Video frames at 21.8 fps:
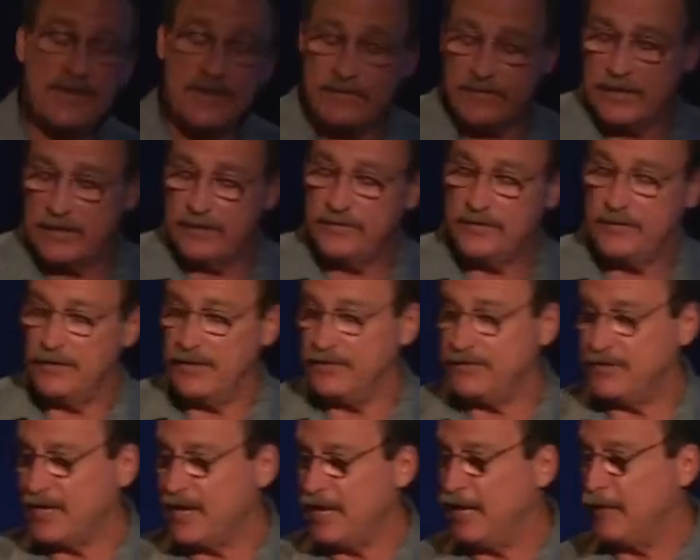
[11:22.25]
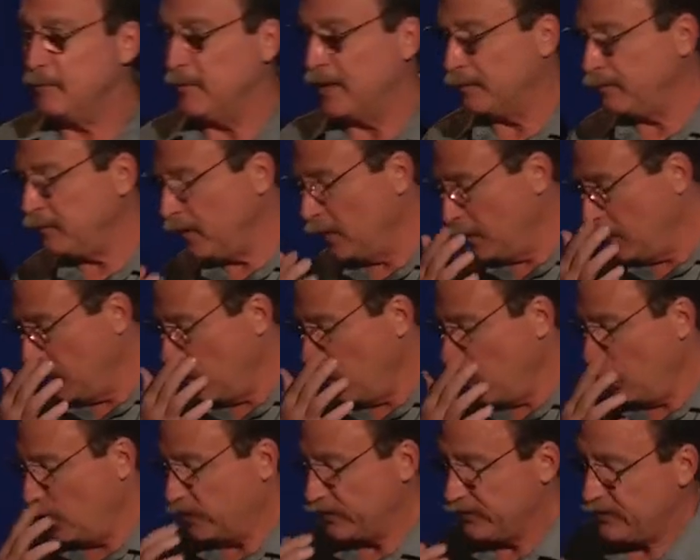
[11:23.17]
evidence of this came up
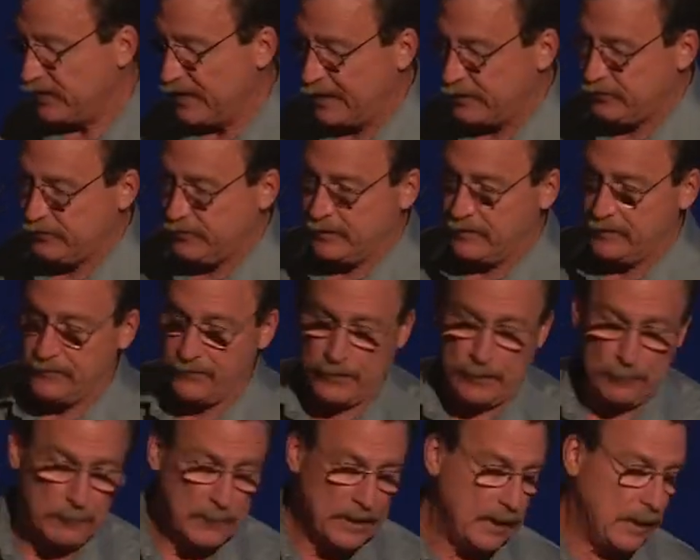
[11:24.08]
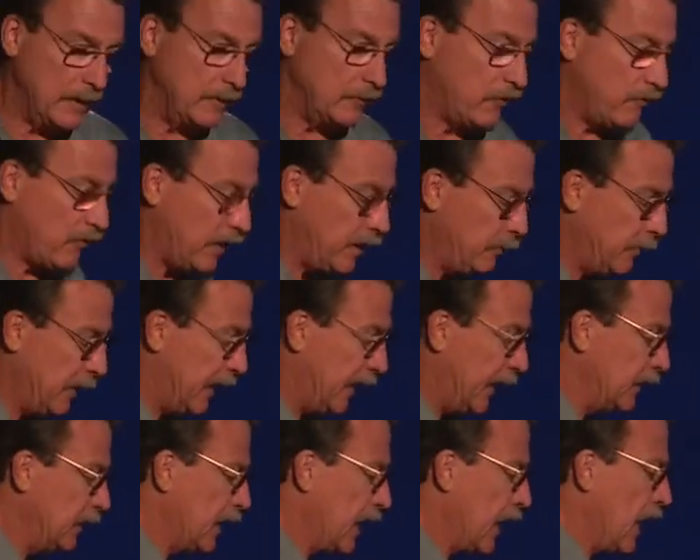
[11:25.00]
was actually from Graham
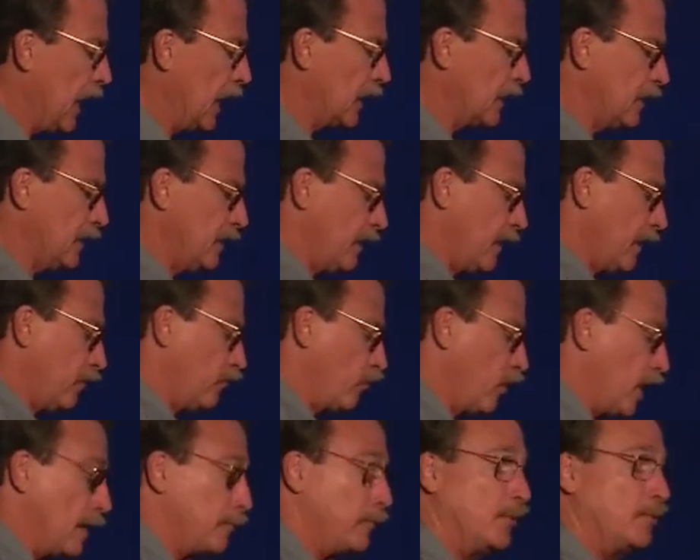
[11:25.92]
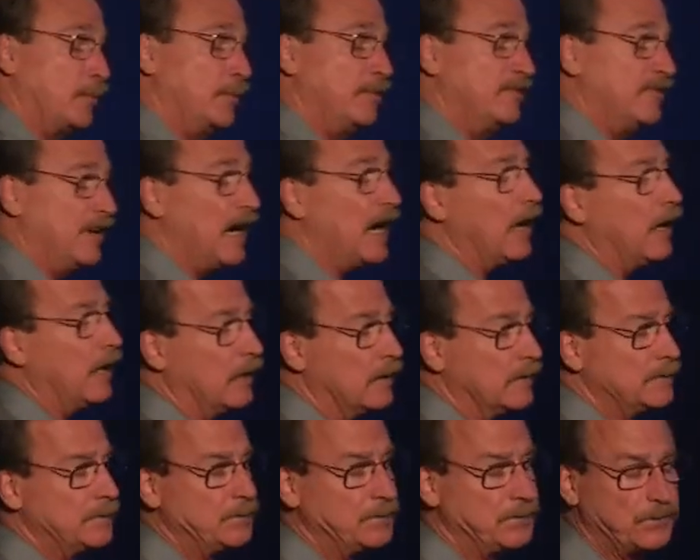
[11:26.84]
Hancock and Robert Bauval.
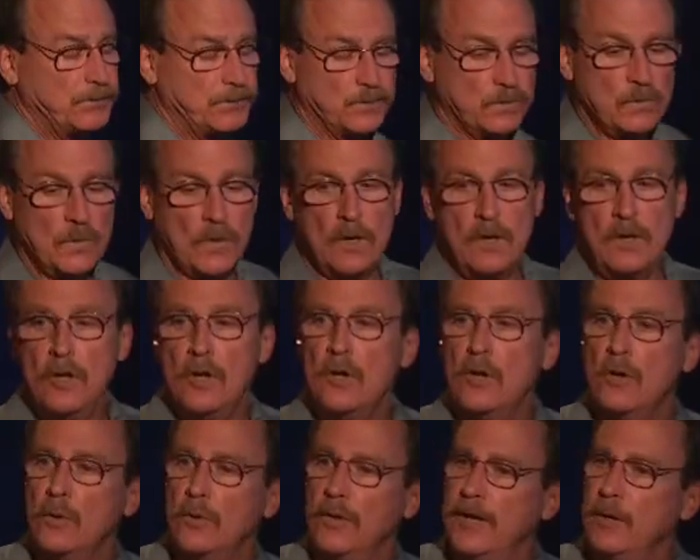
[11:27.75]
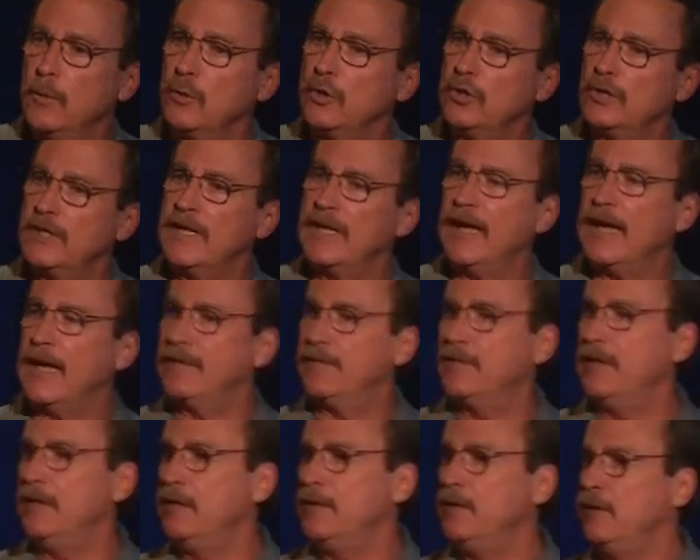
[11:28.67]
Well, they were looking at
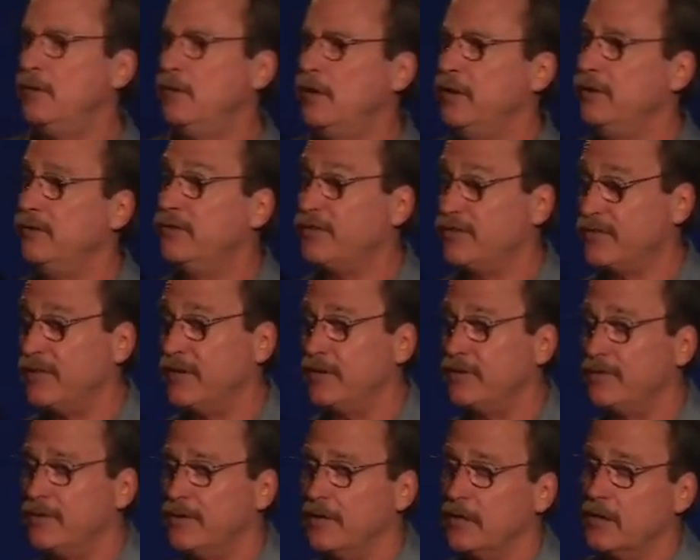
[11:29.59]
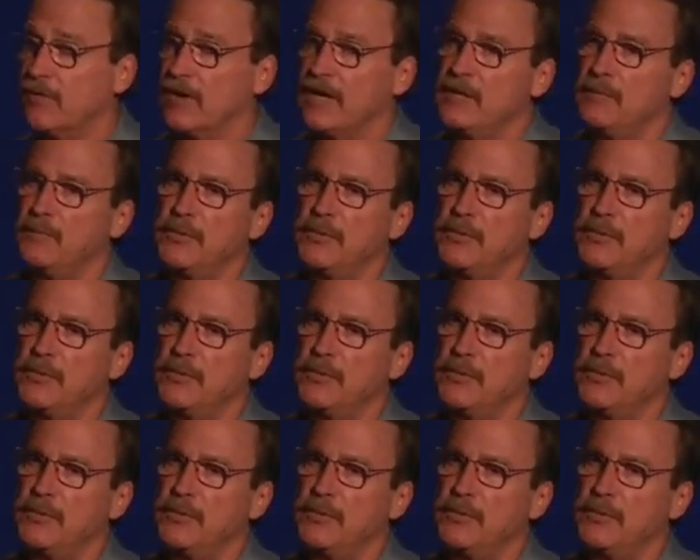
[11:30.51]
the Sphinx and the Great